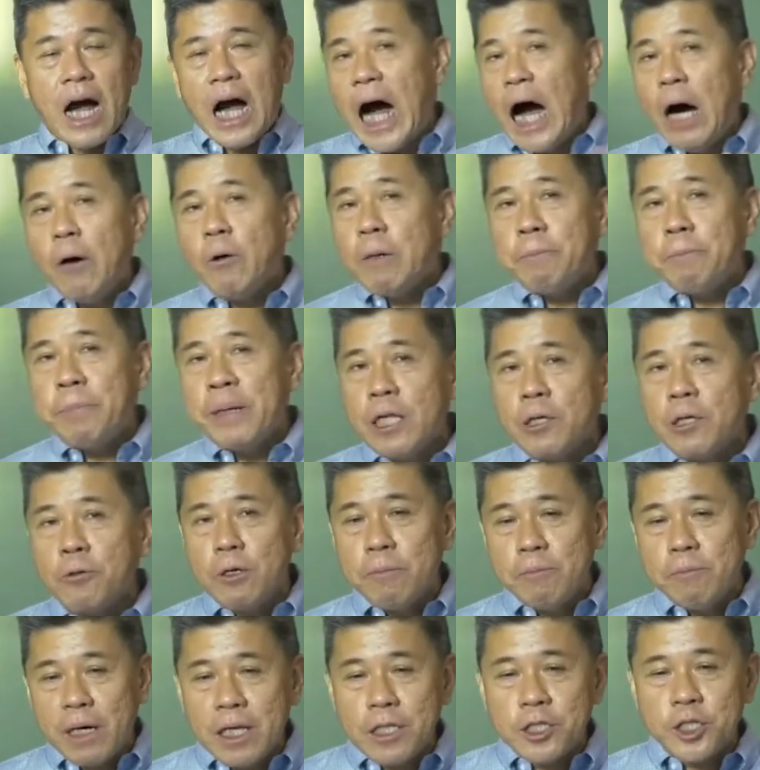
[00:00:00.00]
Our
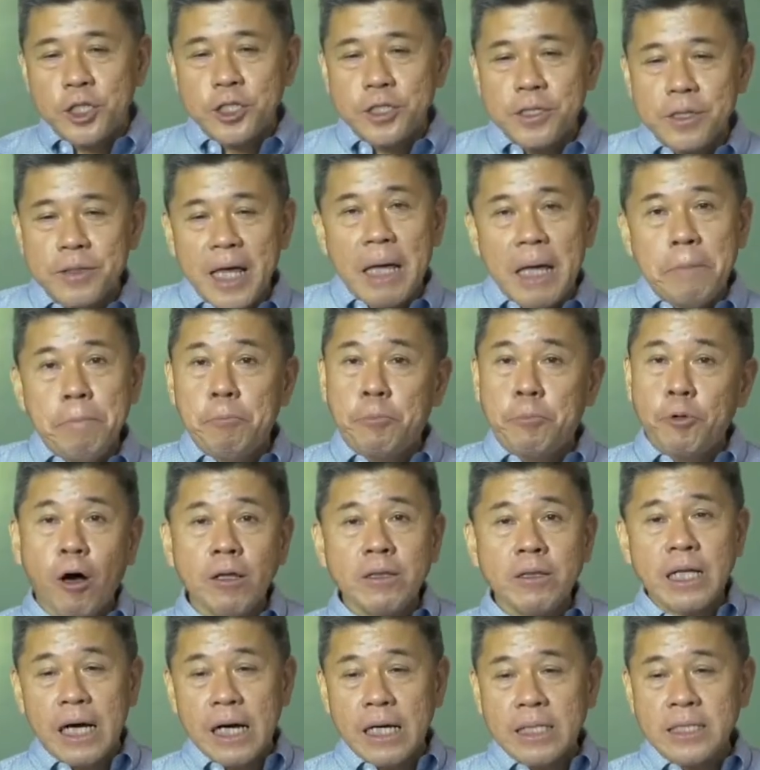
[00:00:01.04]
pilgrimage then
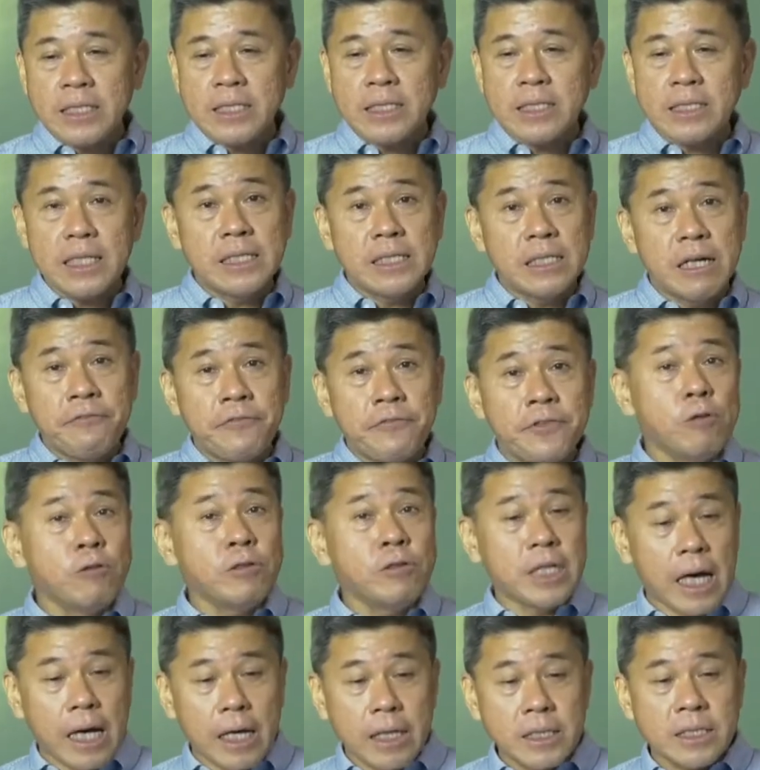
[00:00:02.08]
brought us, in a few
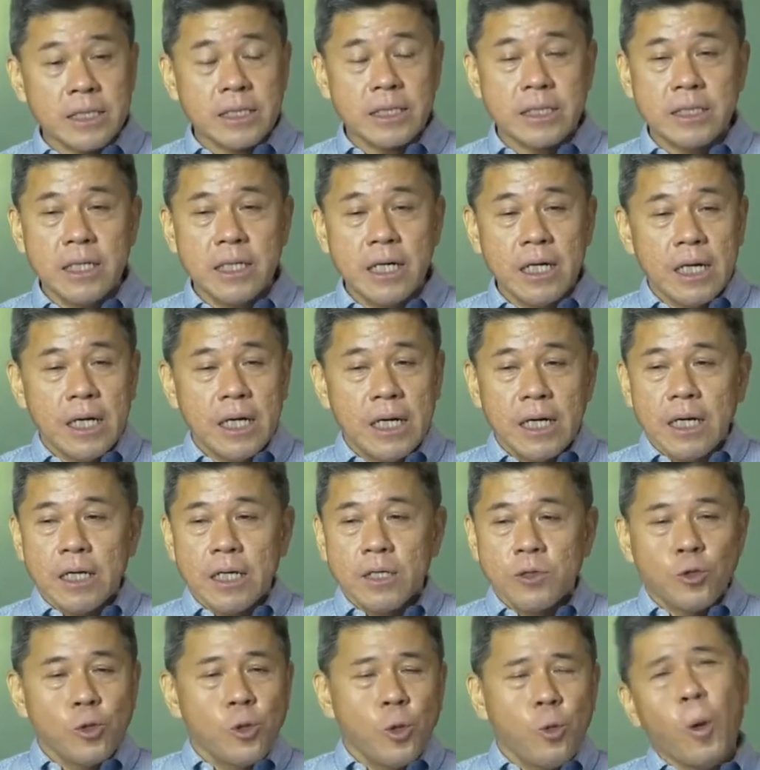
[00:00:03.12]
days,
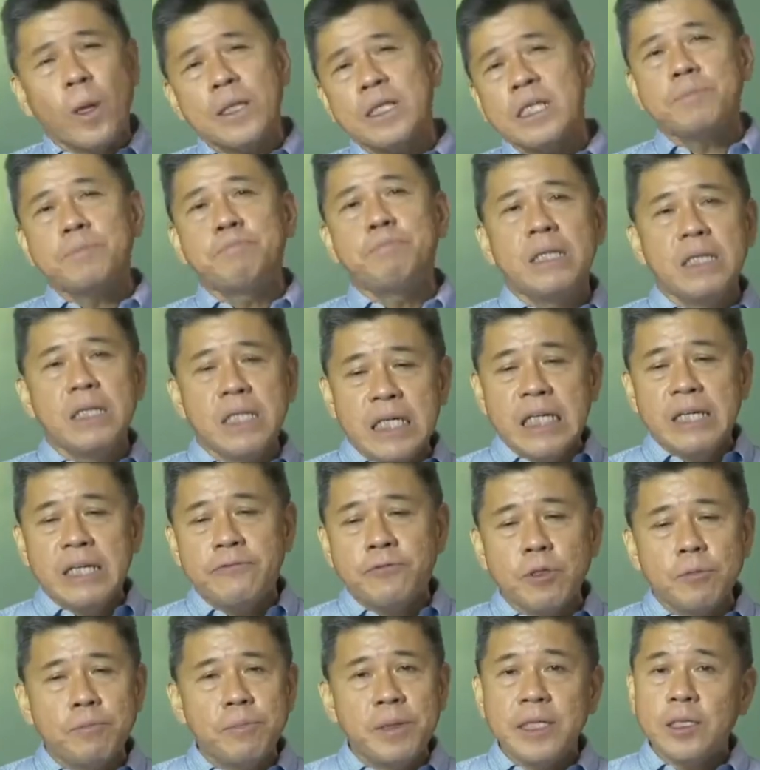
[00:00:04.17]
to what is
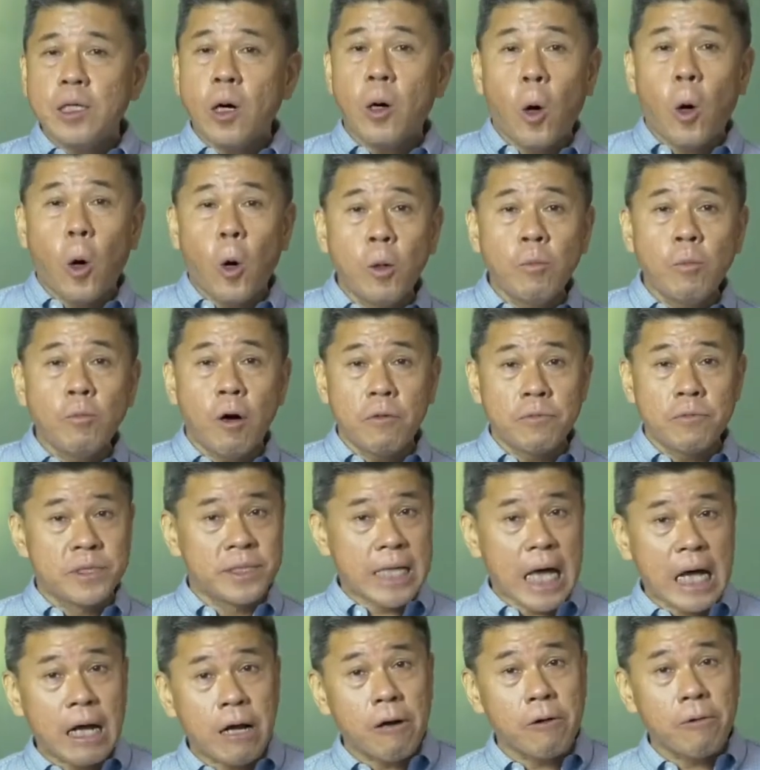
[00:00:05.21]
believed to be the home of
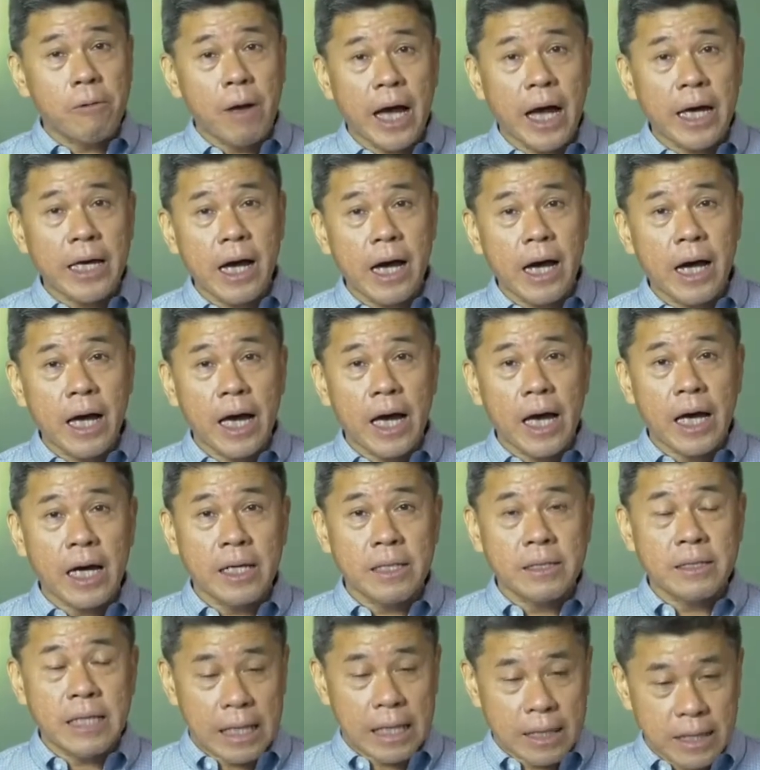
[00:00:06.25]
Zechariah
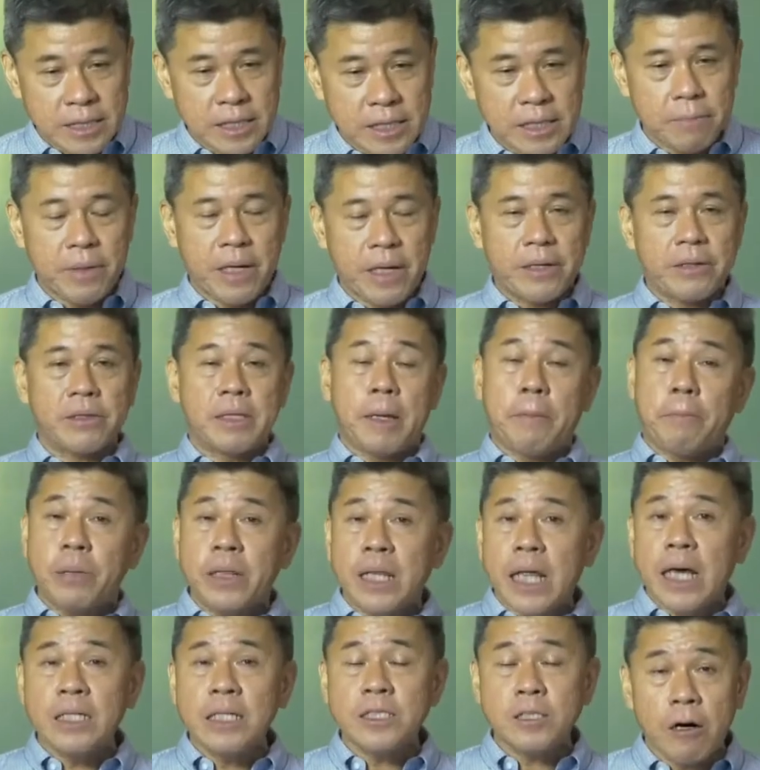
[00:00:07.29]
and Elizabeth, the
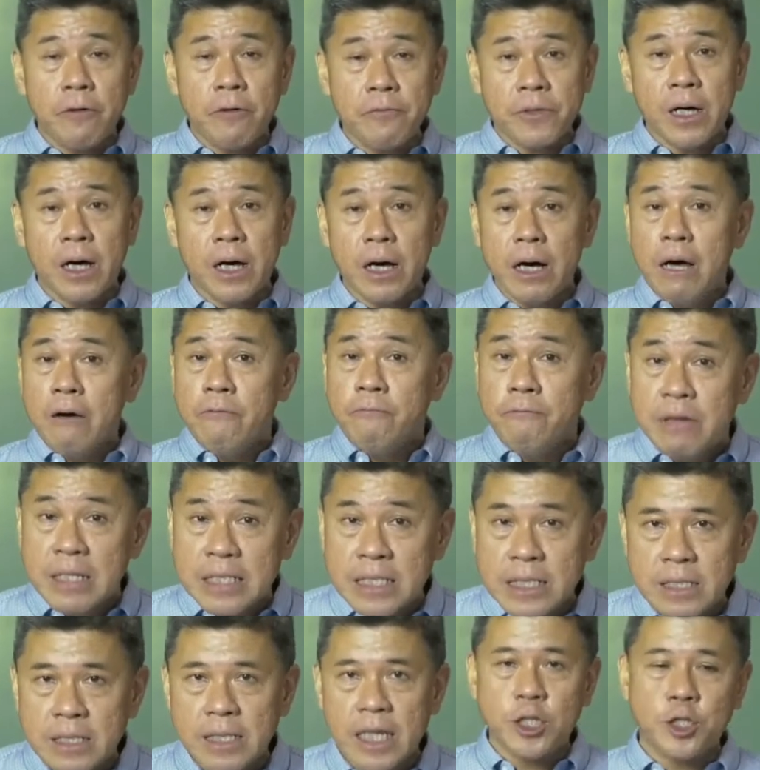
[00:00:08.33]
place of the
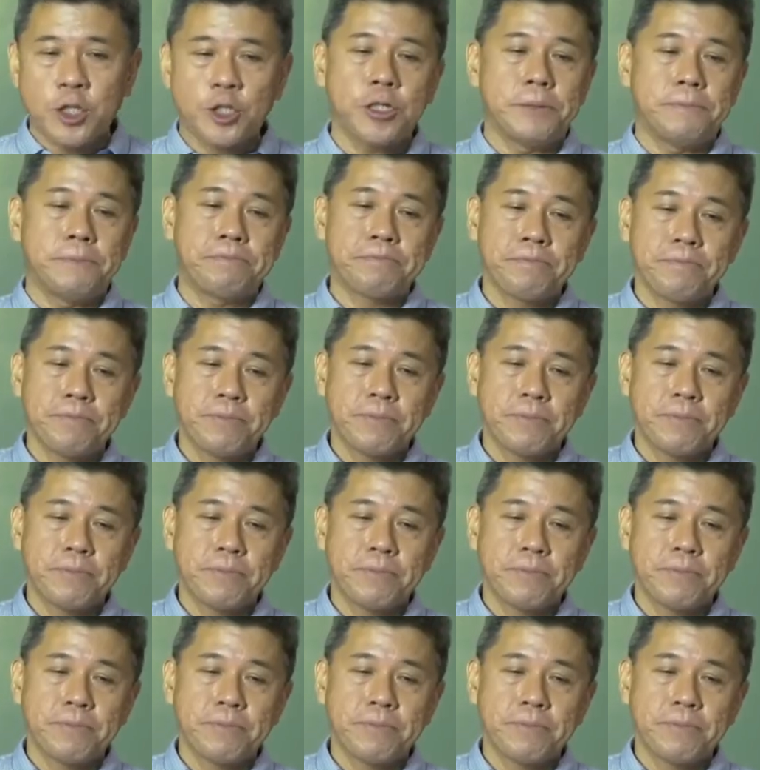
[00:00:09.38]
visitation.